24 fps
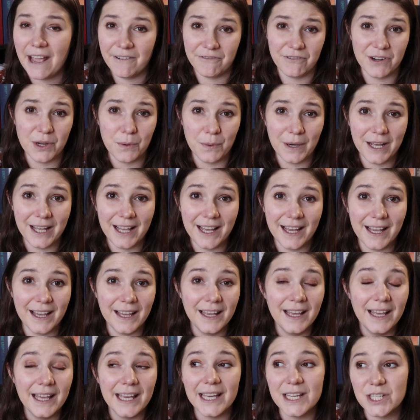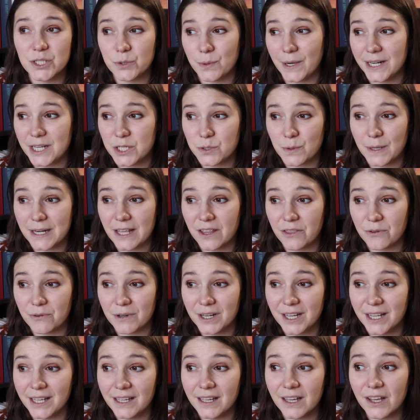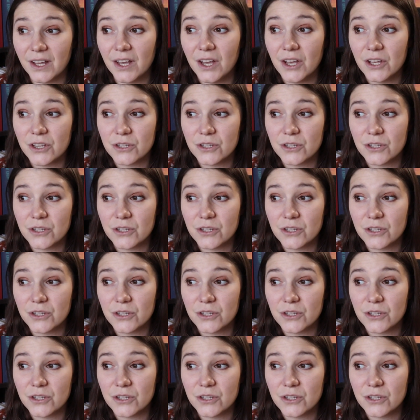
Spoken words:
everywhere in 2023,